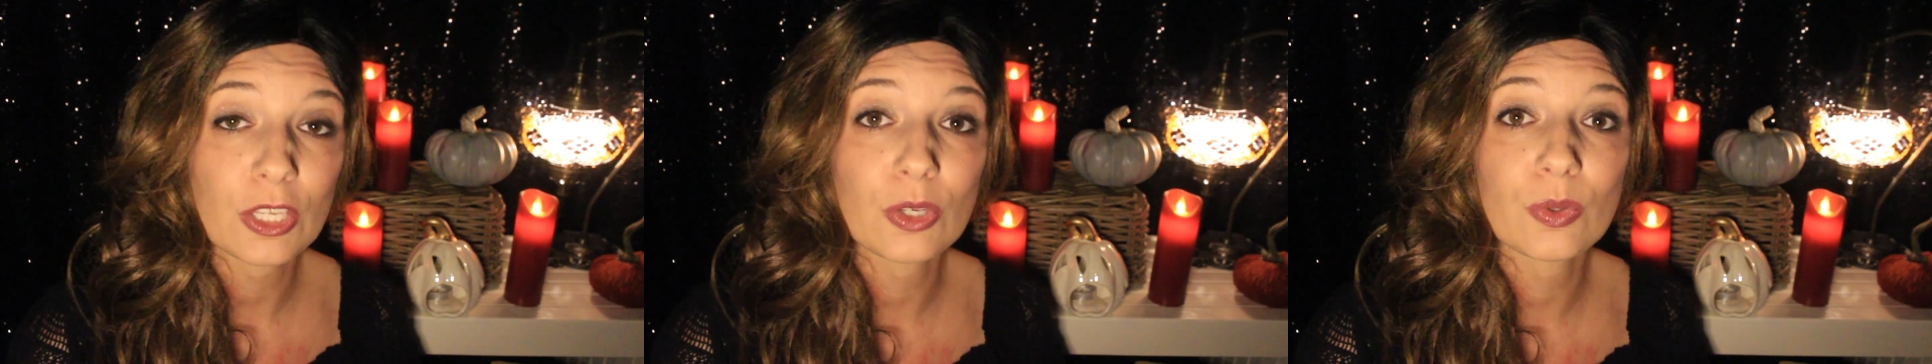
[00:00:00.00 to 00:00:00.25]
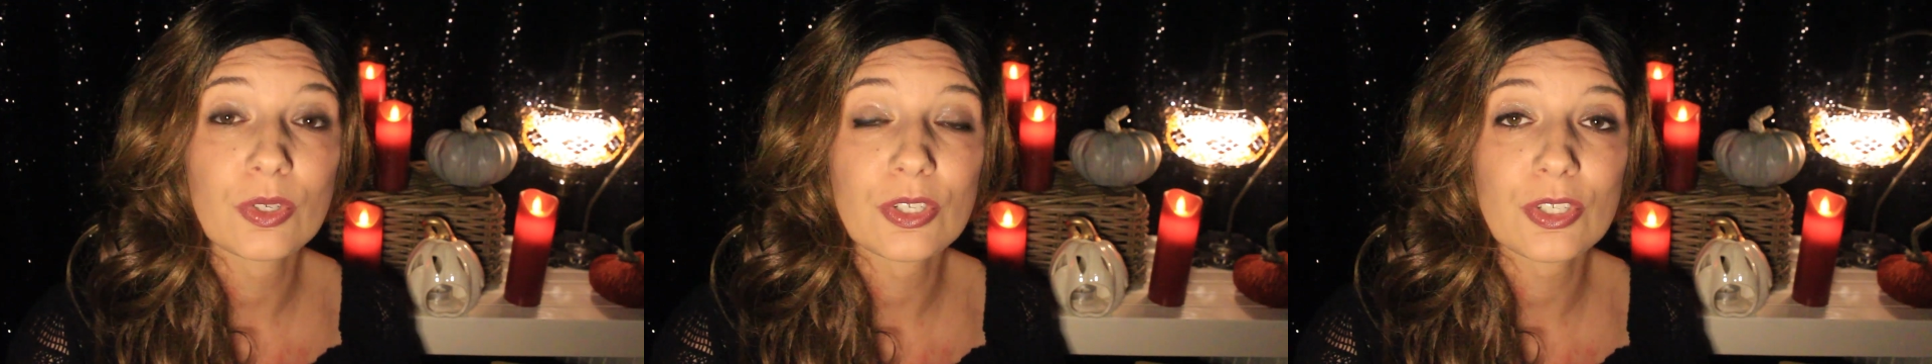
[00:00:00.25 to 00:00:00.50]

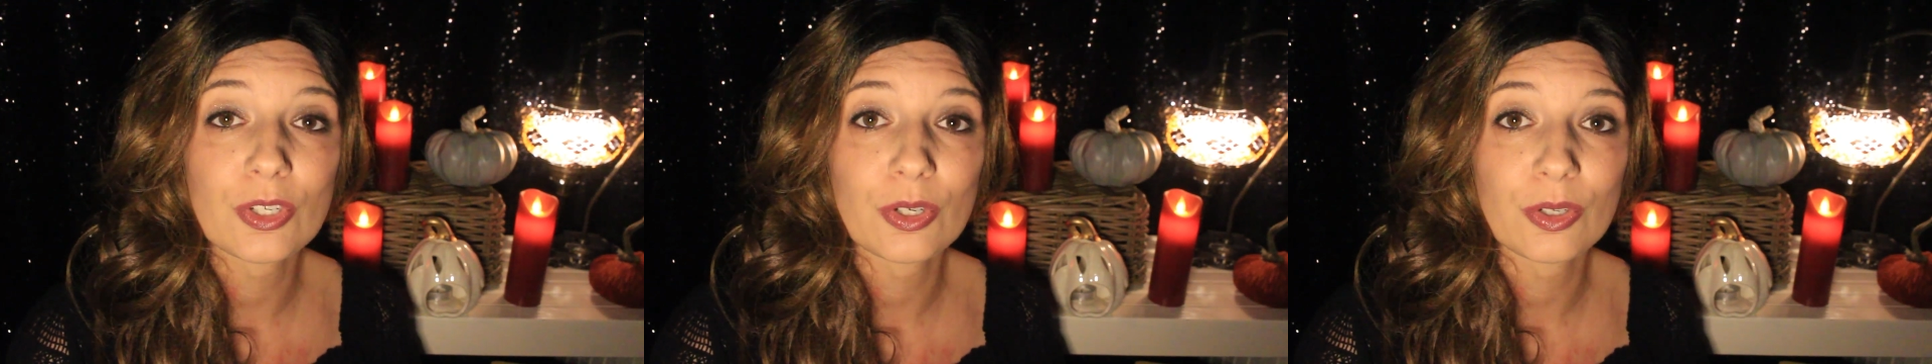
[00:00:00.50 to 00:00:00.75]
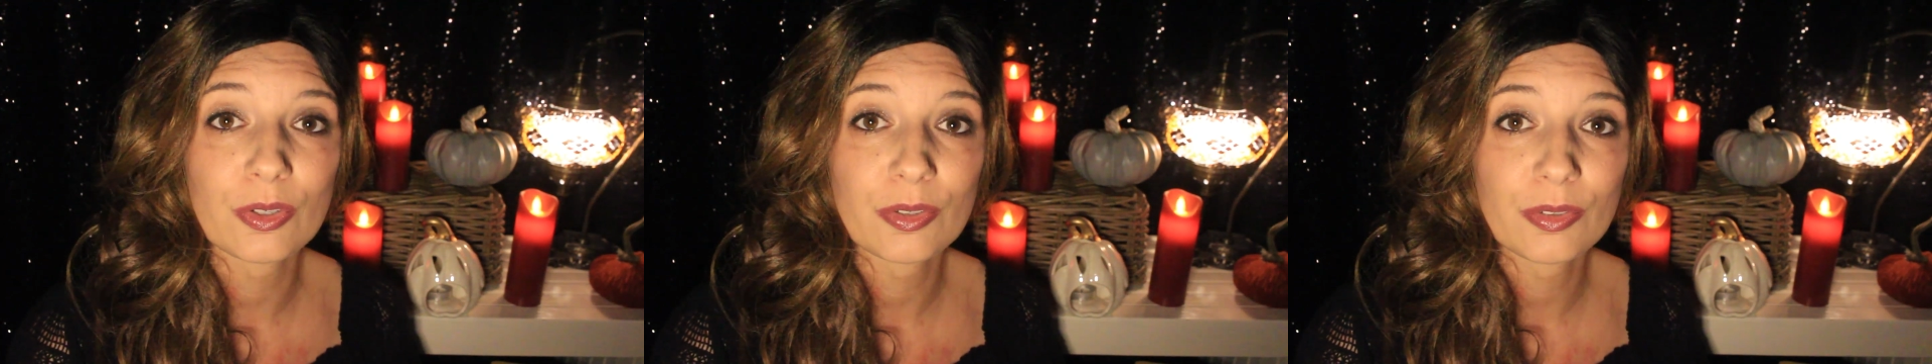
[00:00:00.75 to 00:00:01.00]
you
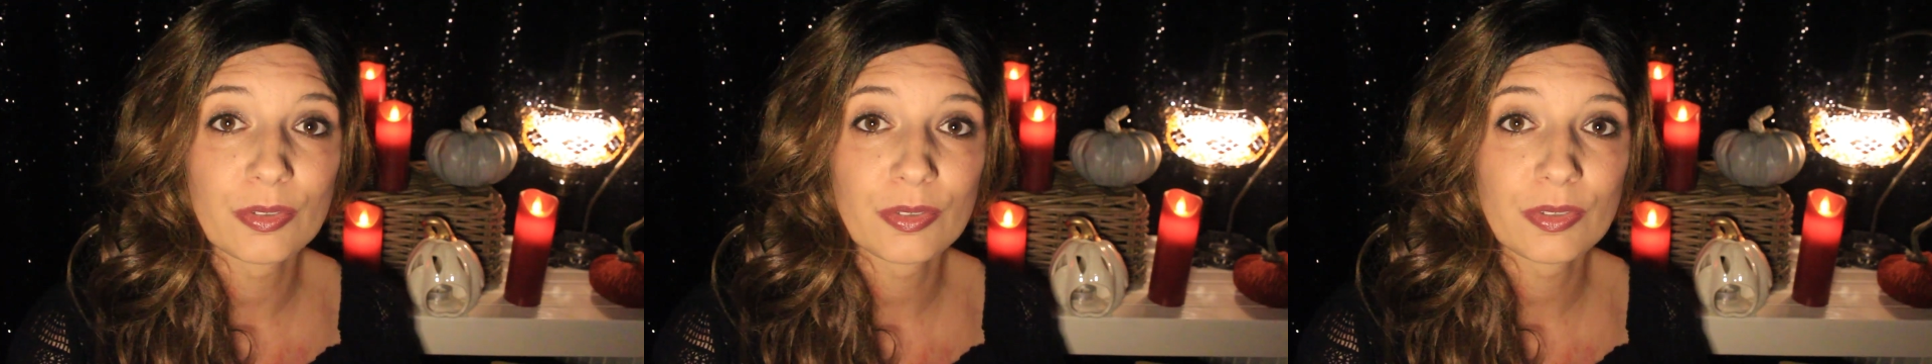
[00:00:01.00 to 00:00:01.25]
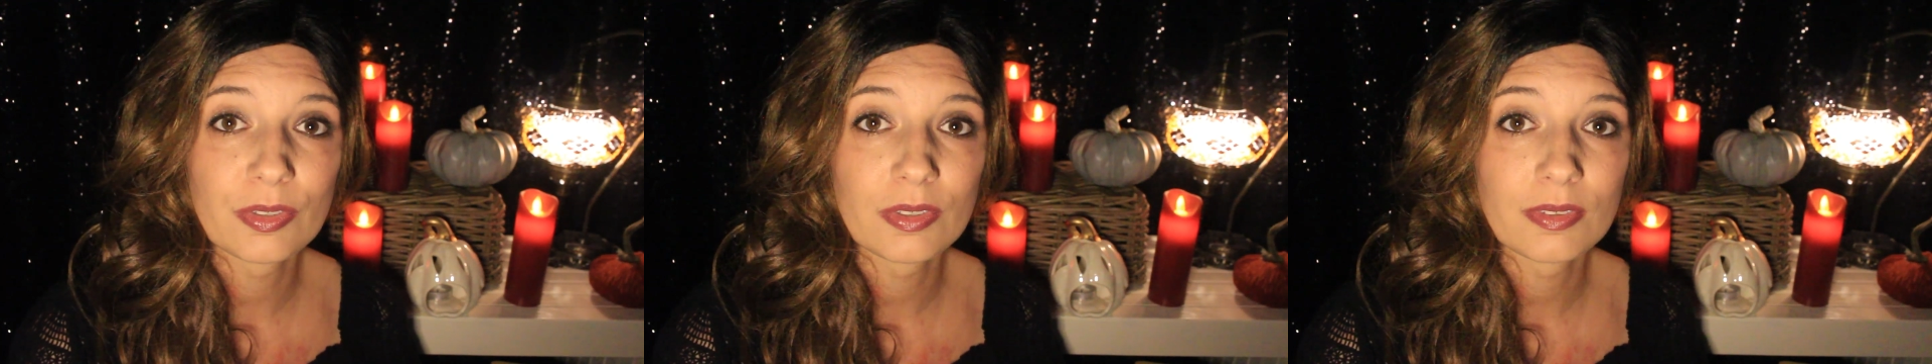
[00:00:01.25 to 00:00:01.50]
deserve.
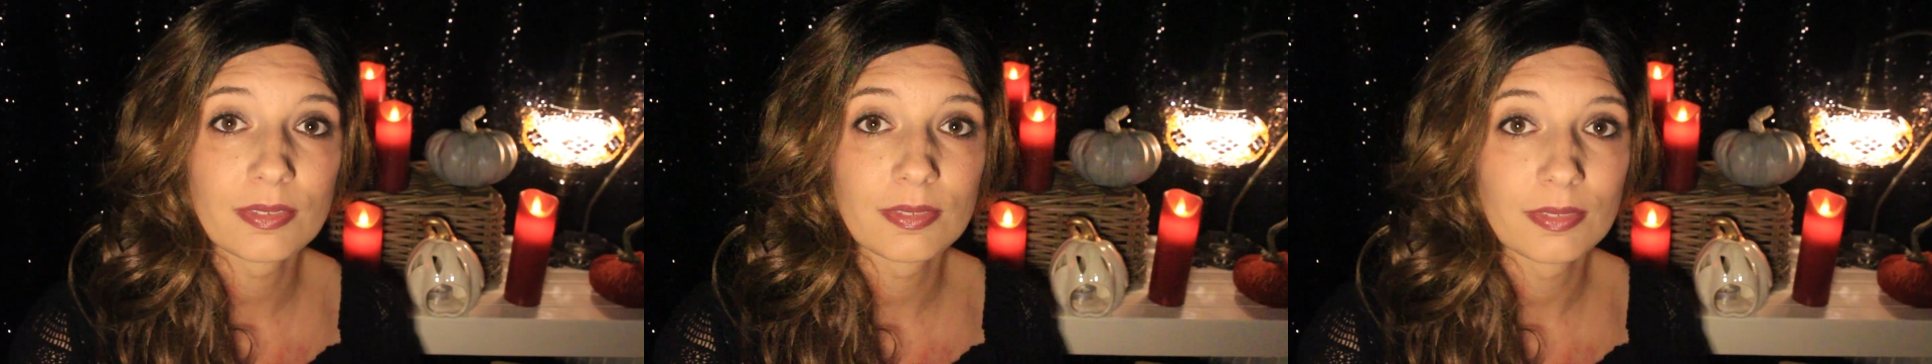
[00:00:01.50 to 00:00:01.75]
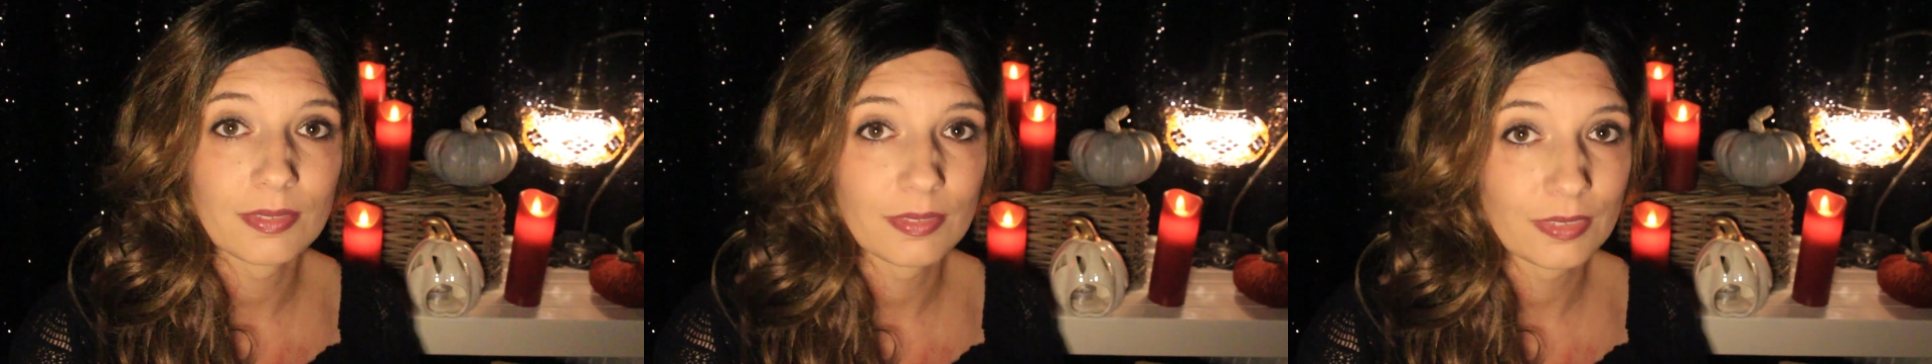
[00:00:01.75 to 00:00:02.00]

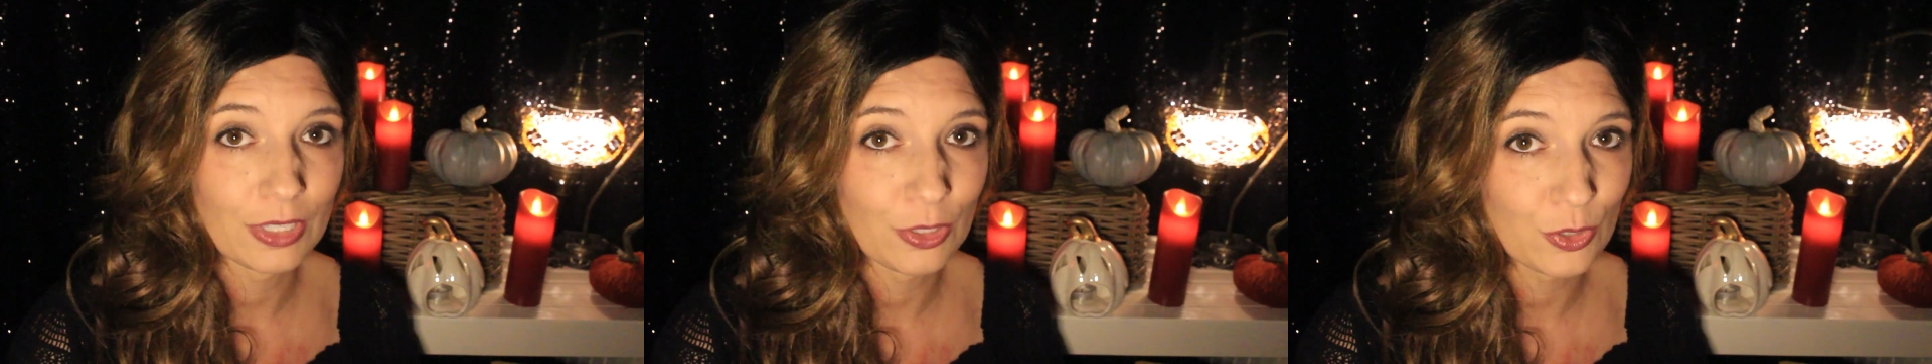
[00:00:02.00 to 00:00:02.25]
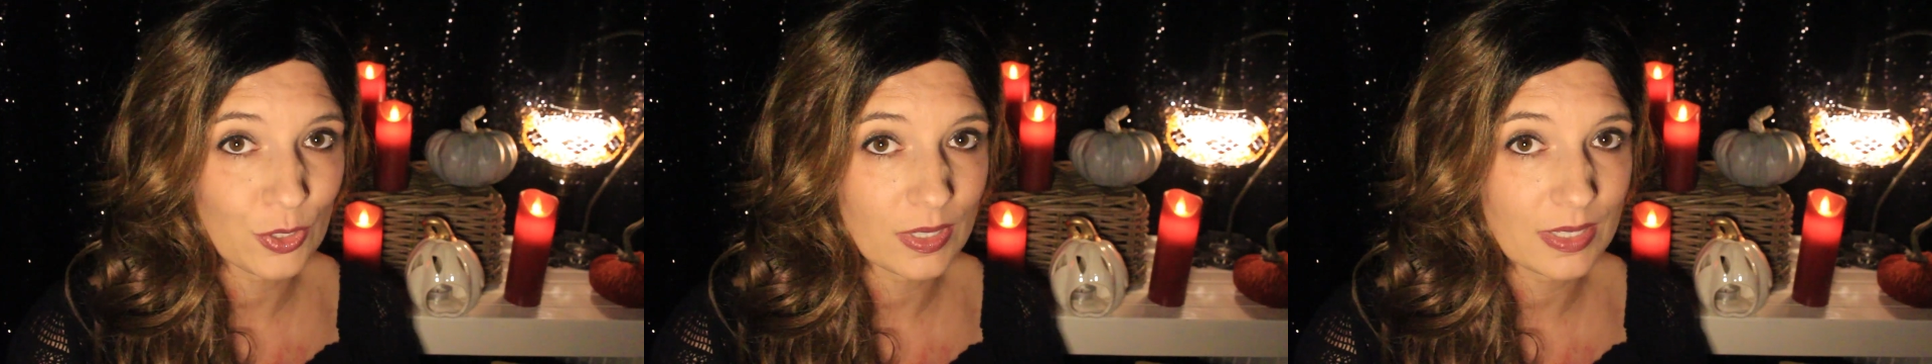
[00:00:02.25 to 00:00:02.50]

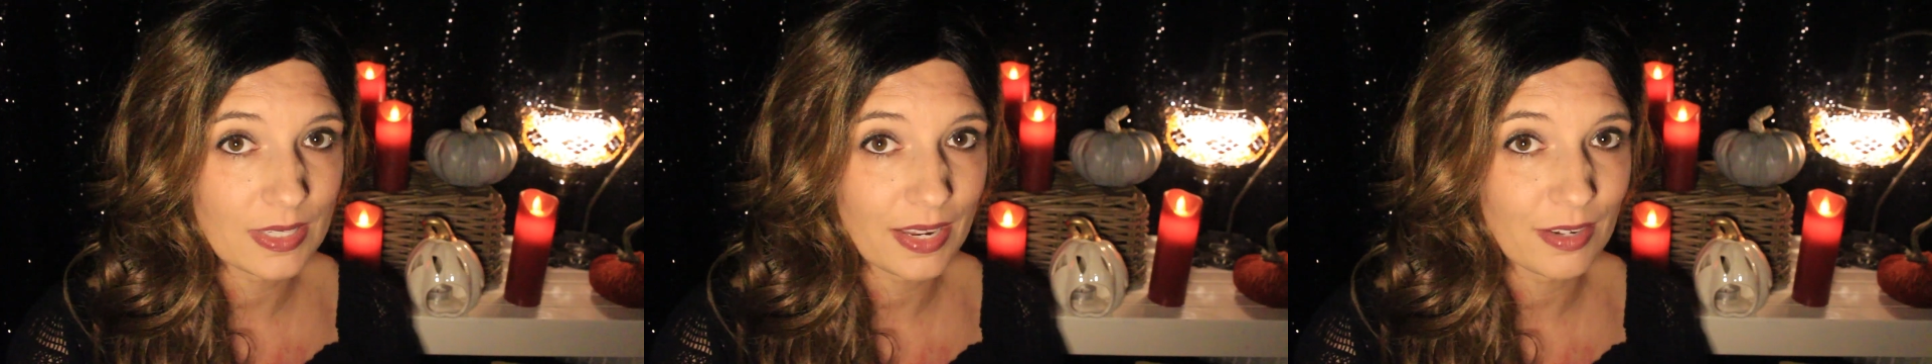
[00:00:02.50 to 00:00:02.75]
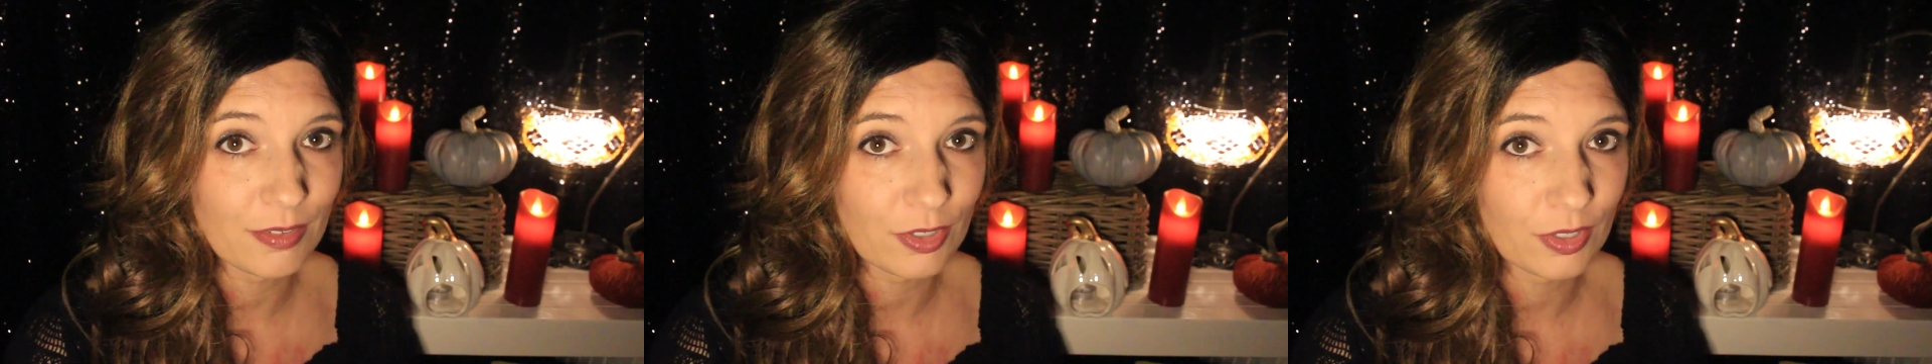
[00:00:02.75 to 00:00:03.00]
You should
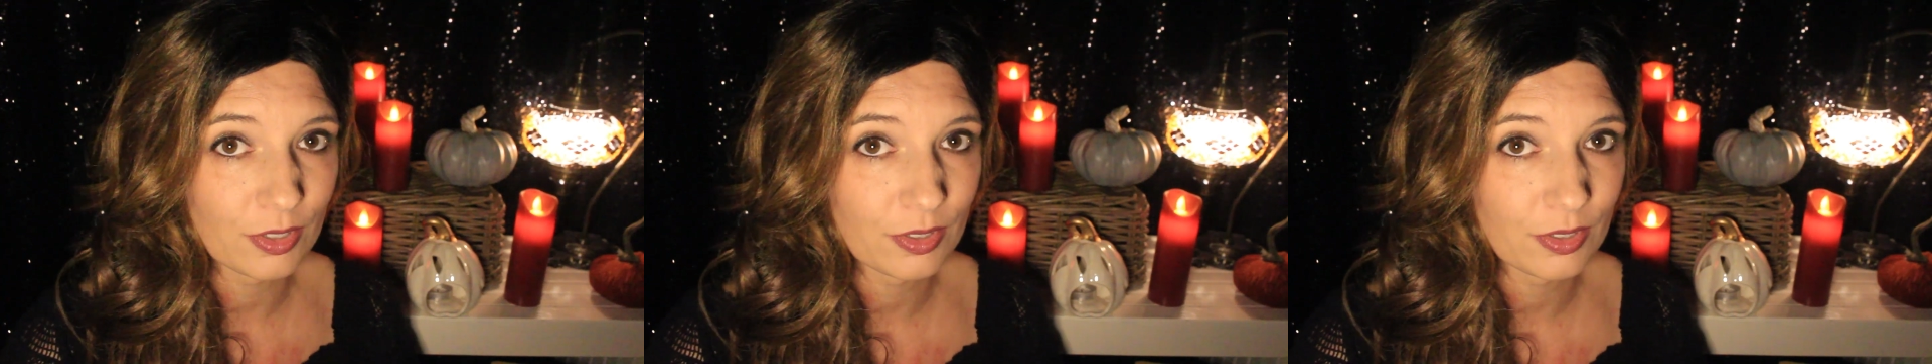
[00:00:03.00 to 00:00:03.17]
savor.